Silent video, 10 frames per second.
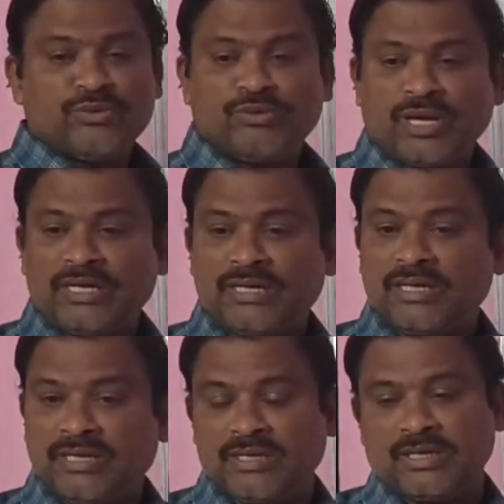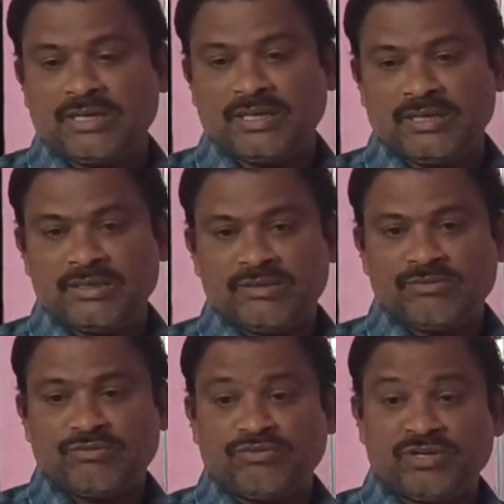when you write a letter
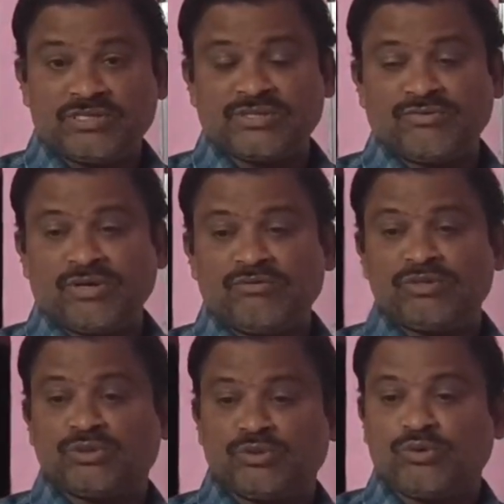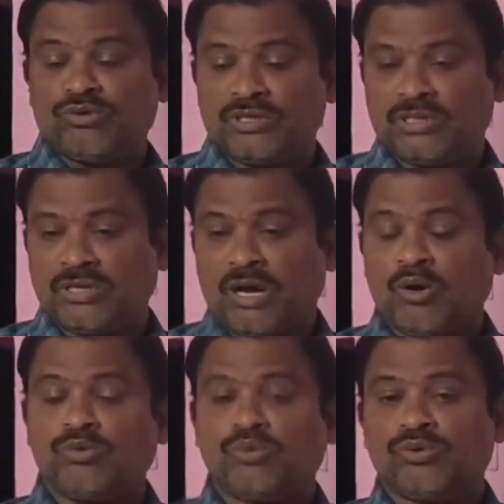writing, first of all we should know that
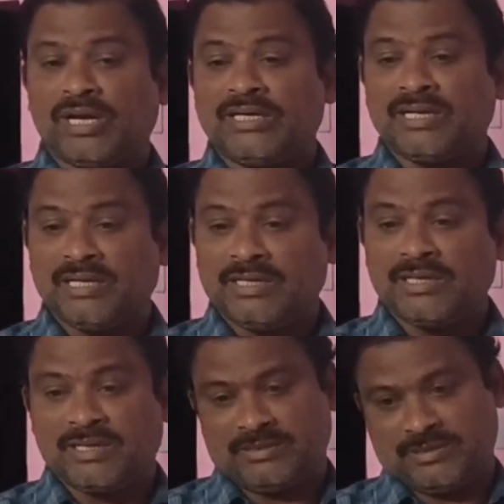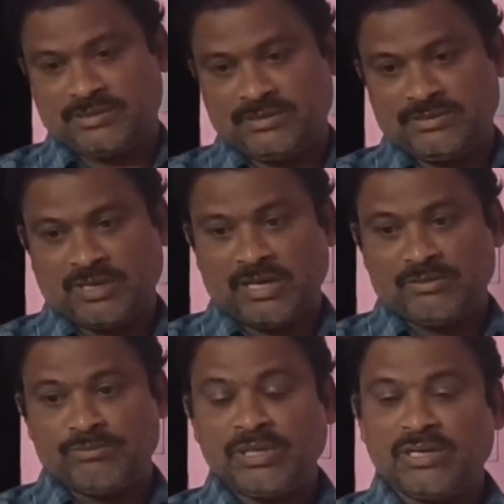how to write a letter writing,
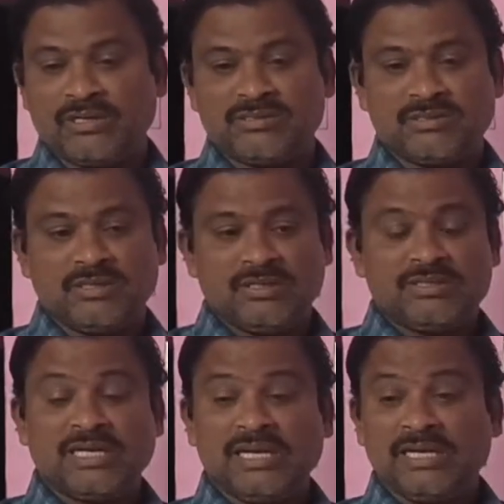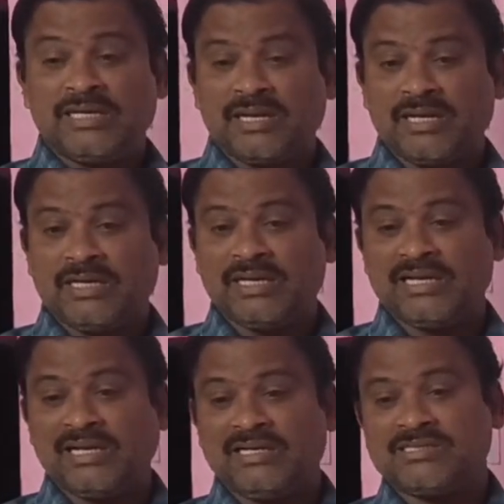because the letter
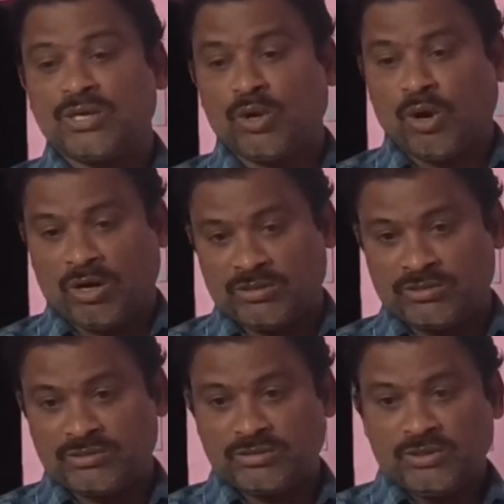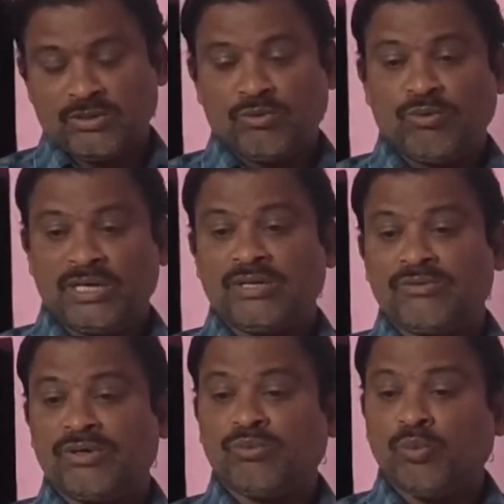writing is an art.
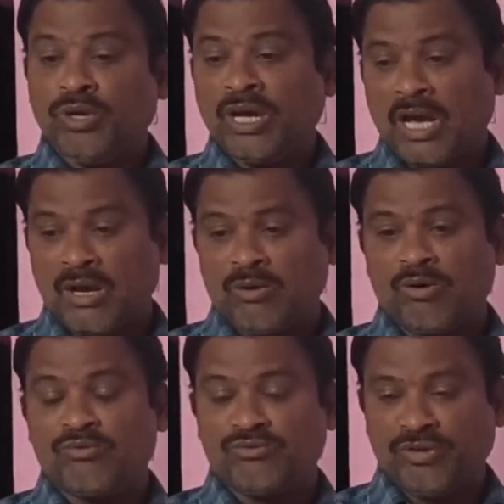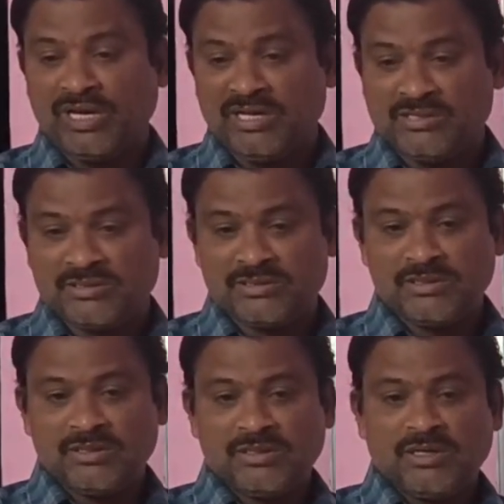Whatever we have, our feelings,